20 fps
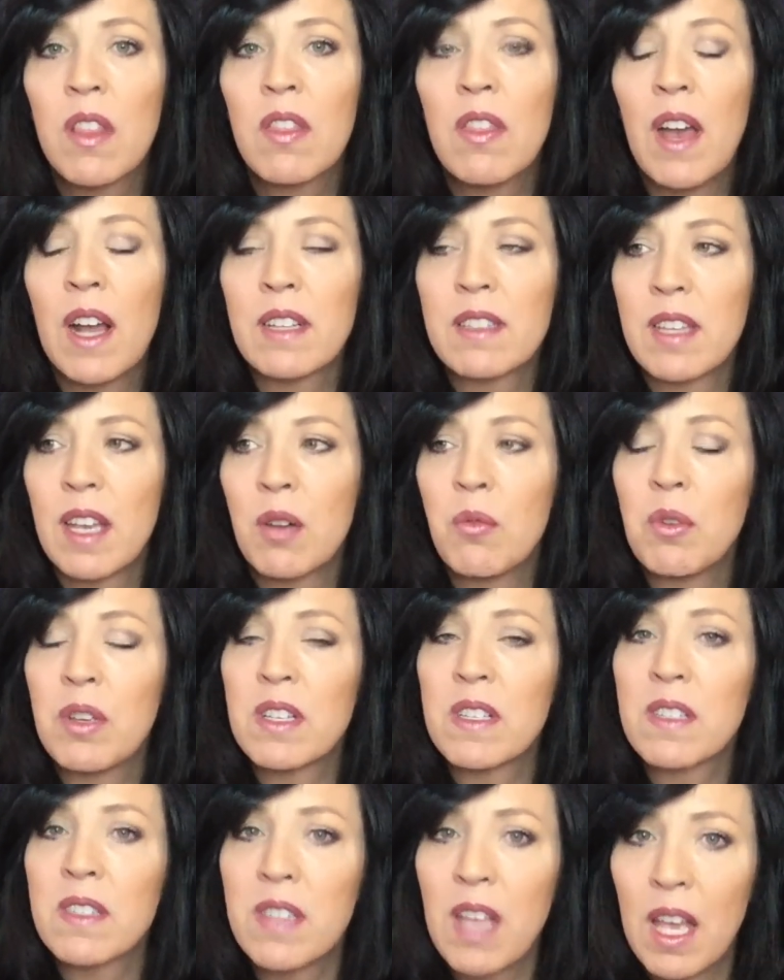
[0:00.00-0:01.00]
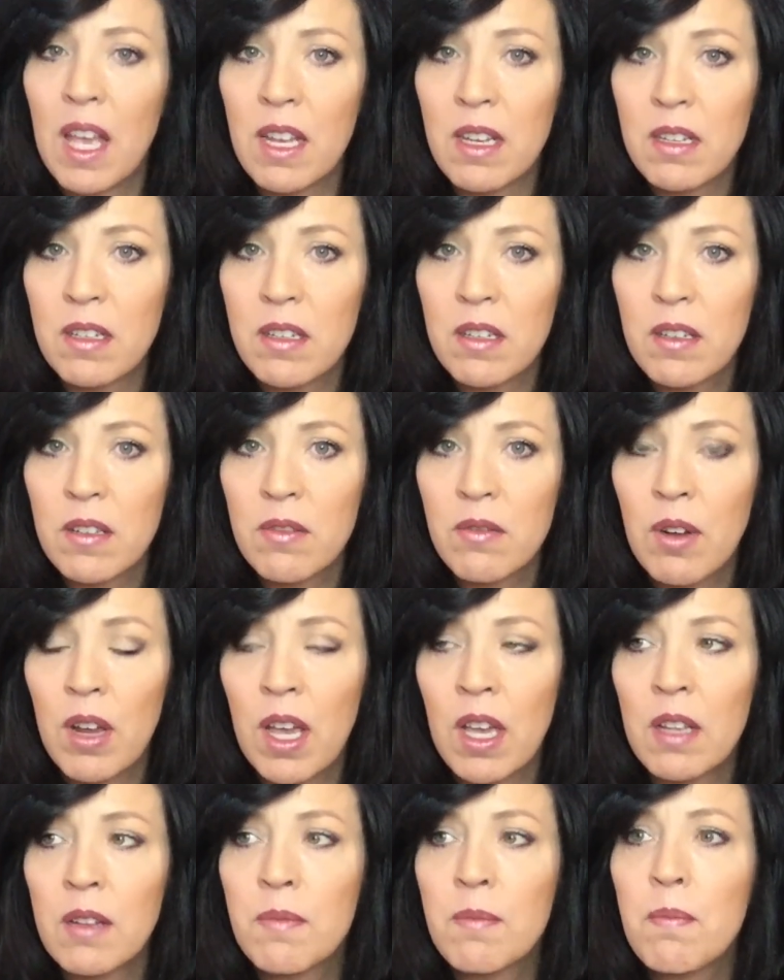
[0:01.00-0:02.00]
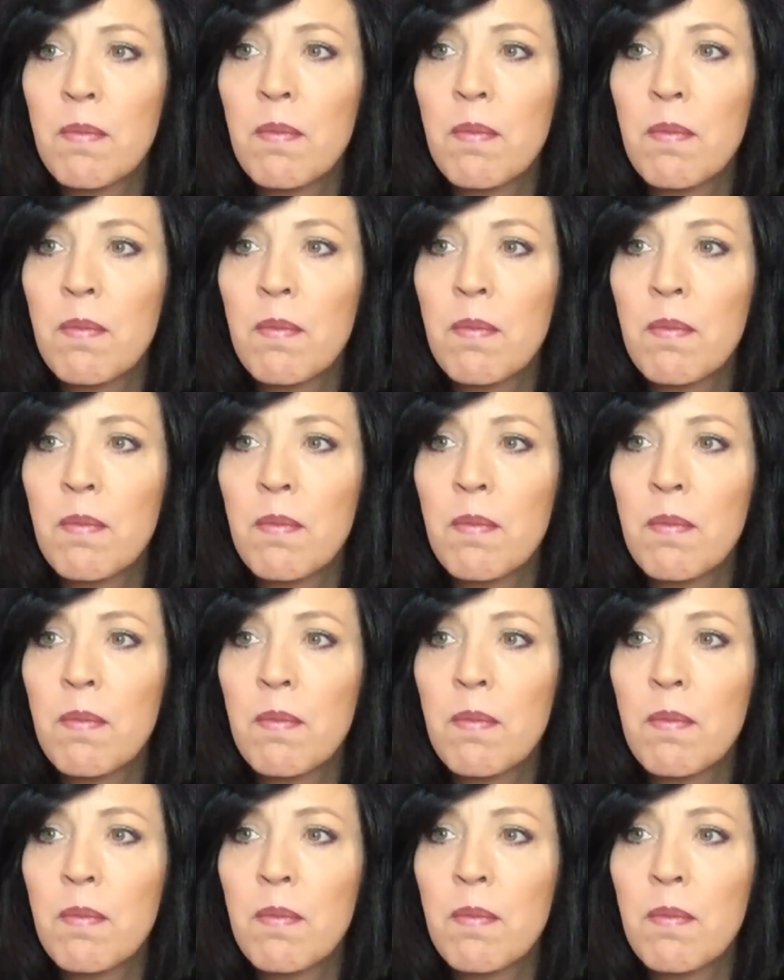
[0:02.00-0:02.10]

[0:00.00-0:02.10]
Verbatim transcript: That's how we ascend, right?